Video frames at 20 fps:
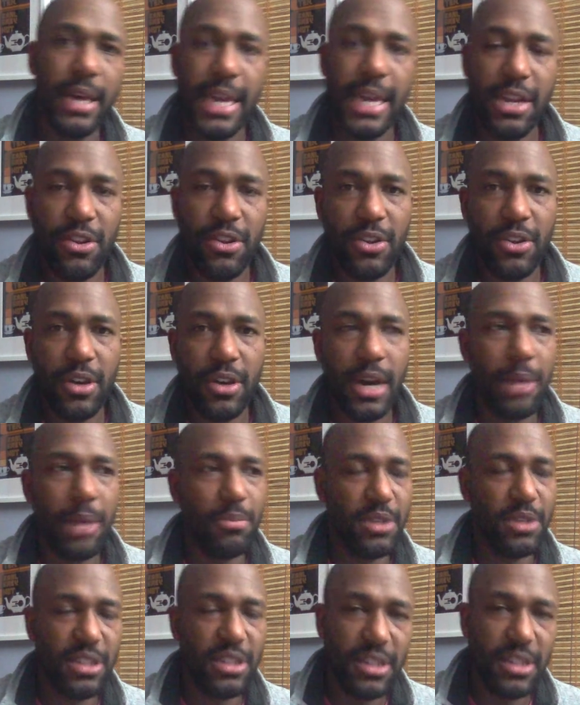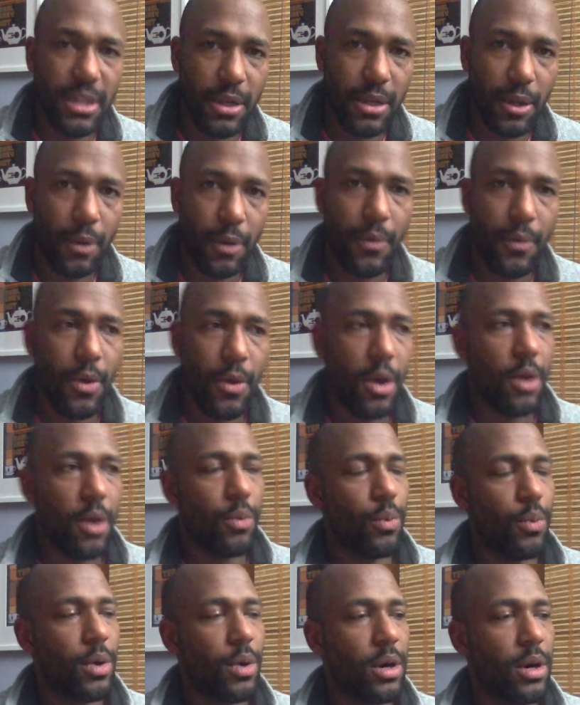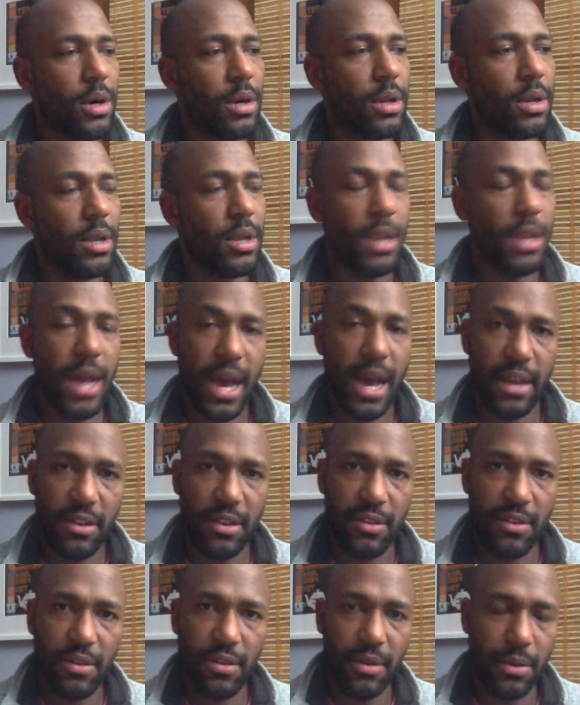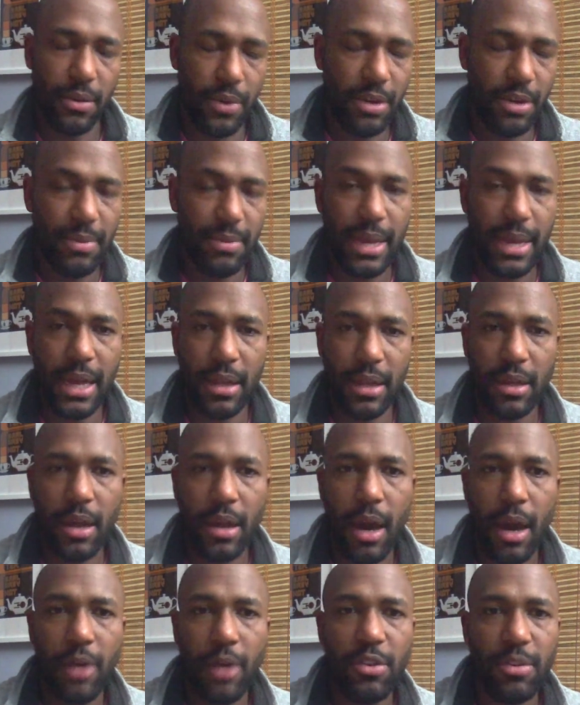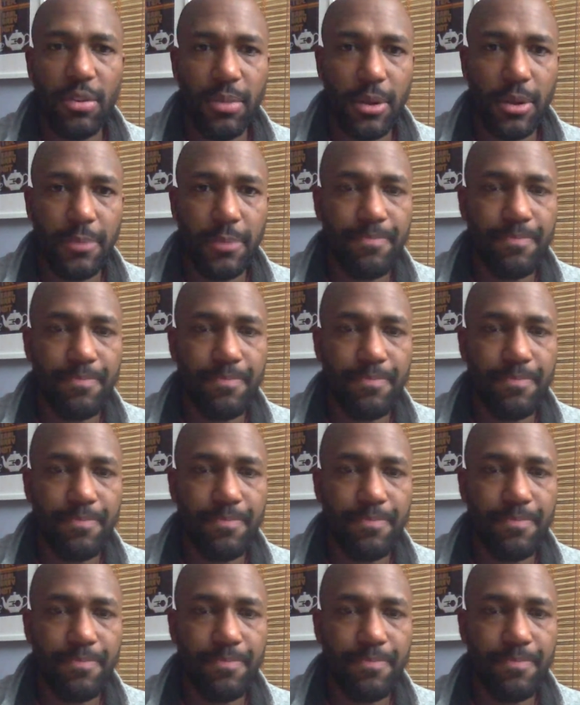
India, and Brazil were not going to be held accountable.